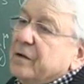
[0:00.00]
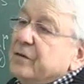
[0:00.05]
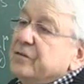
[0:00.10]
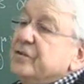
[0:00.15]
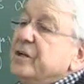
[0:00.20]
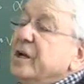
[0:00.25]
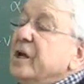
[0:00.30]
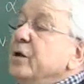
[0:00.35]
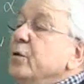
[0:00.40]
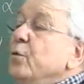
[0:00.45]

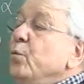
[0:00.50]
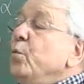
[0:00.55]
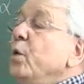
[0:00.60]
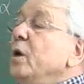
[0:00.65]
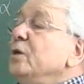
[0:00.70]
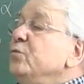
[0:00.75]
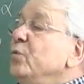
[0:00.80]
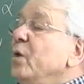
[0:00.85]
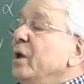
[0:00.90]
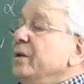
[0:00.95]
say,
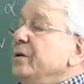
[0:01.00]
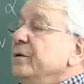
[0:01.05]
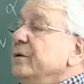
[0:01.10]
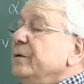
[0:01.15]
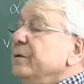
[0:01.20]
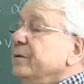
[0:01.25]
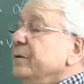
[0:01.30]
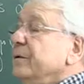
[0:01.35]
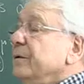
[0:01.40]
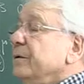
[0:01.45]
one,
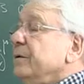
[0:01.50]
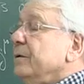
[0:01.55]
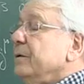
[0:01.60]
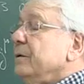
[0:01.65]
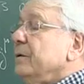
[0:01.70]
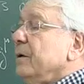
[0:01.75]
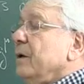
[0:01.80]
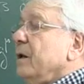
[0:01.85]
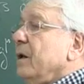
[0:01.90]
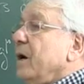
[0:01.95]
one.
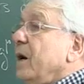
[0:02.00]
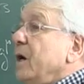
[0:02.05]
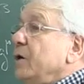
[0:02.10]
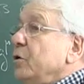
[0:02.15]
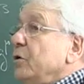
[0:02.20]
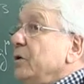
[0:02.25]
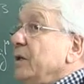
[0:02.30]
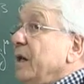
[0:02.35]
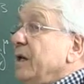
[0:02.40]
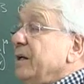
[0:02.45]
I
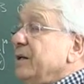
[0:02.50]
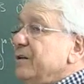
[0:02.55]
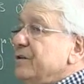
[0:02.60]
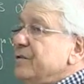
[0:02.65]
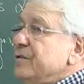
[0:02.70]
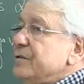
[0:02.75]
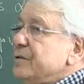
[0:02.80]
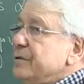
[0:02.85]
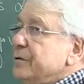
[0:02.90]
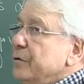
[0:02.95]
don't like
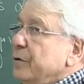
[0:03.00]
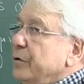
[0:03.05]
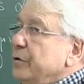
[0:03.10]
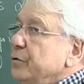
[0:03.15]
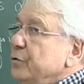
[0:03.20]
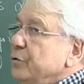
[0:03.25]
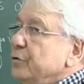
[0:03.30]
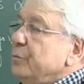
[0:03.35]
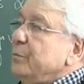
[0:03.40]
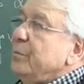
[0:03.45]
this going
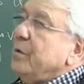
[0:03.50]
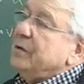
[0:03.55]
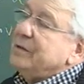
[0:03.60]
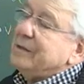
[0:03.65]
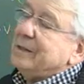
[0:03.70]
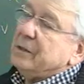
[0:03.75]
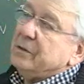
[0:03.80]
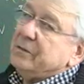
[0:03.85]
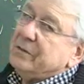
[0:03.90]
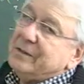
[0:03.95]
to the
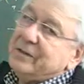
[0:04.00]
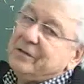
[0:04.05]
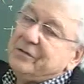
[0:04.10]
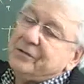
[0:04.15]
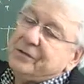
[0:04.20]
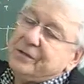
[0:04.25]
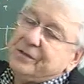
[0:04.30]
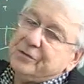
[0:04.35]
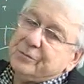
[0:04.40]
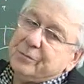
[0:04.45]
particular
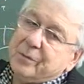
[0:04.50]
indices,